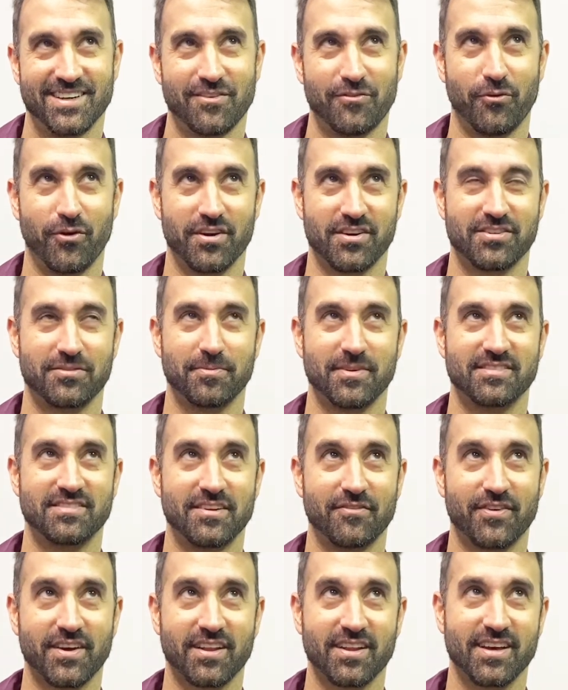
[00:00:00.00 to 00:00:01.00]
Where
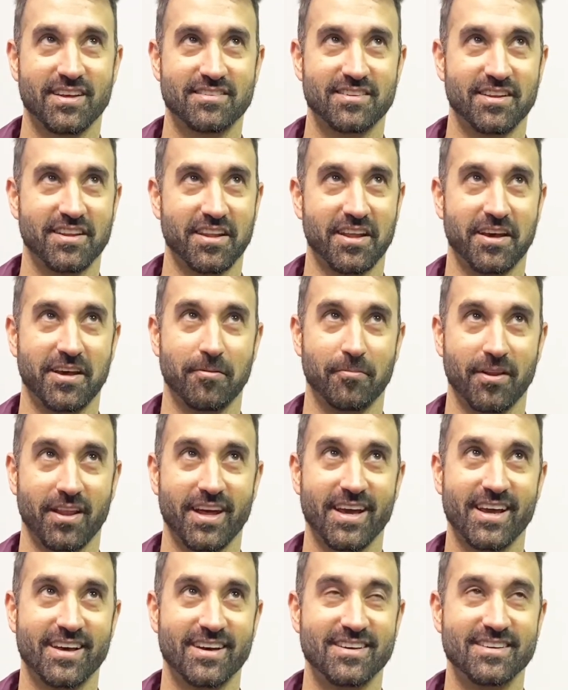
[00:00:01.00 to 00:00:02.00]
specifically it's in the
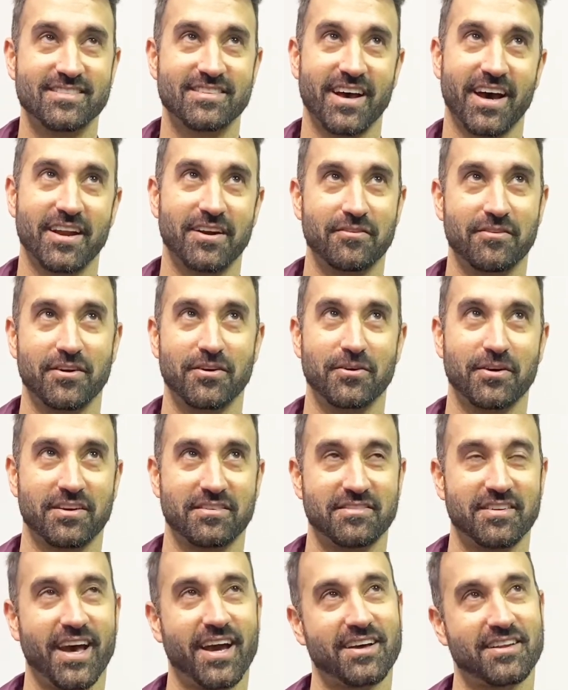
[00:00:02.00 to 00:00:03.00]
Himalayas. I don't know
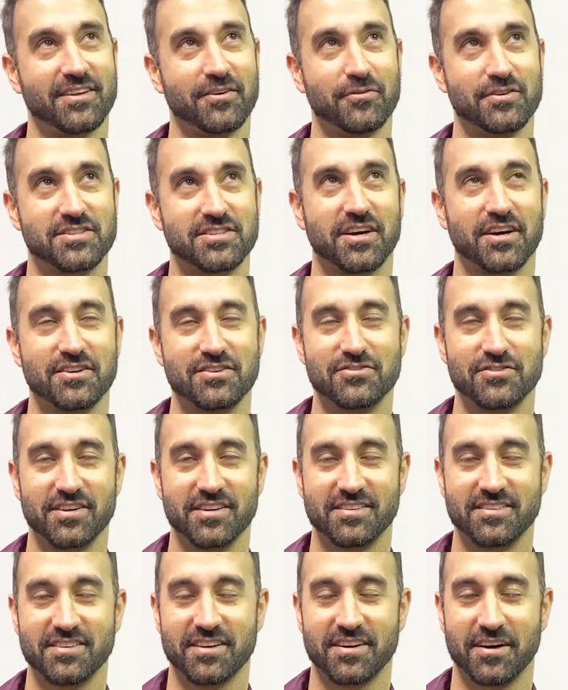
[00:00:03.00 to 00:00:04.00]
exactly which country
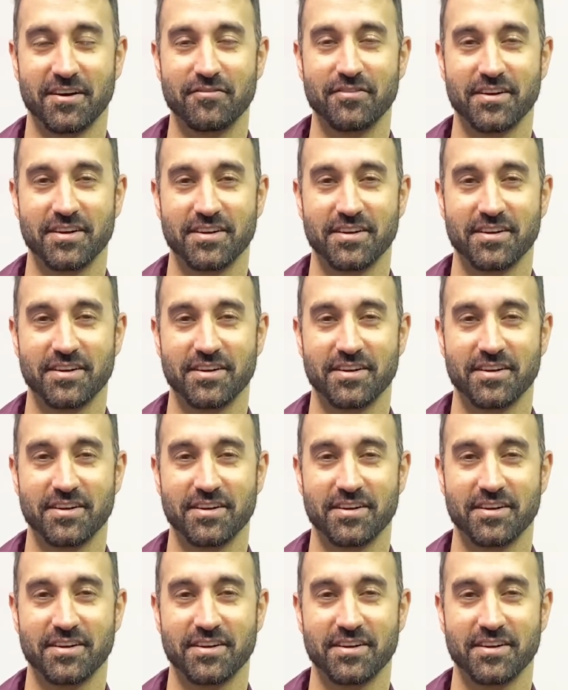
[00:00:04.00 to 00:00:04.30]
it's in off.